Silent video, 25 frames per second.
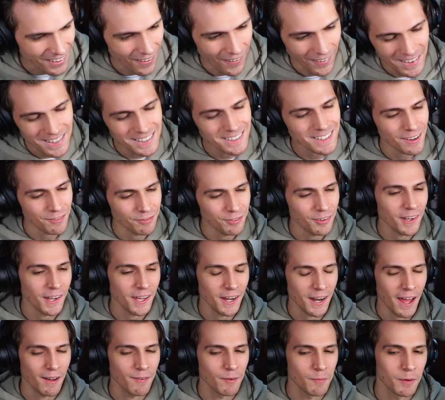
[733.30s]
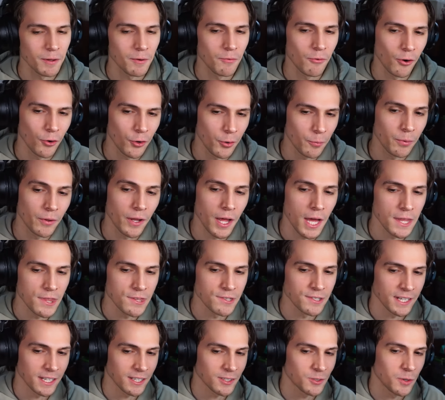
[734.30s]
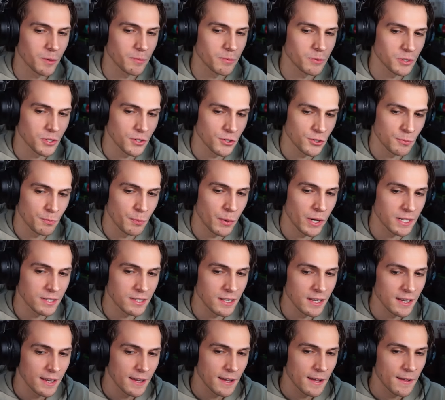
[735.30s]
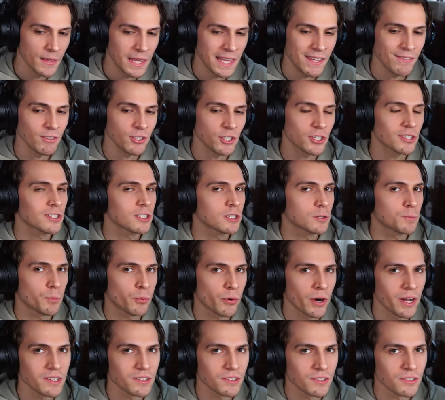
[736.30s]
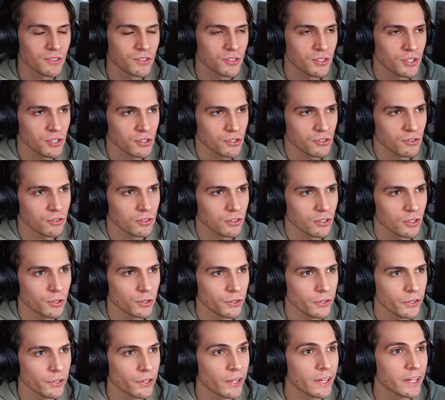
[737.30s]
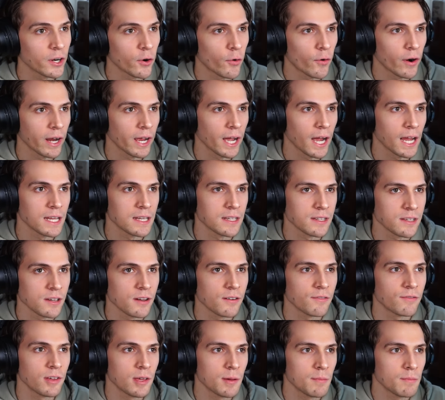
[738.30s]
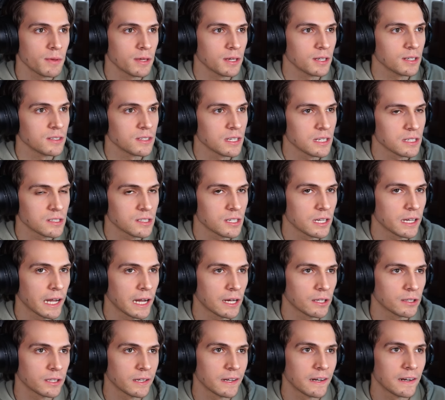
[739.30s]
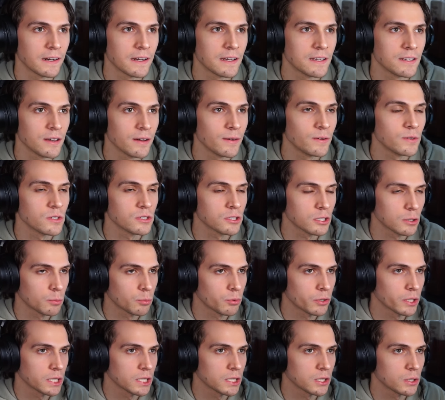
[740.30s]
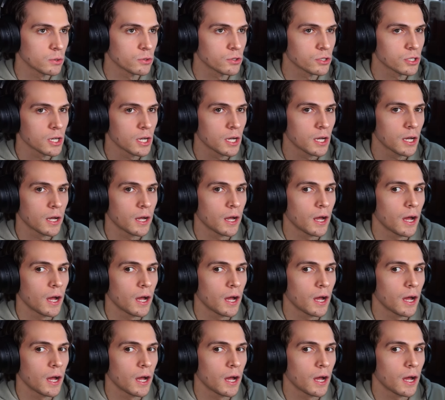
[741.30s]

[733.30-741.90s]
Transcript: no, he's definitely going to have a big role to play in these next two episodes. But even just his presence, just, you know, the lingering idea of him existing out there, it was still pretty huge.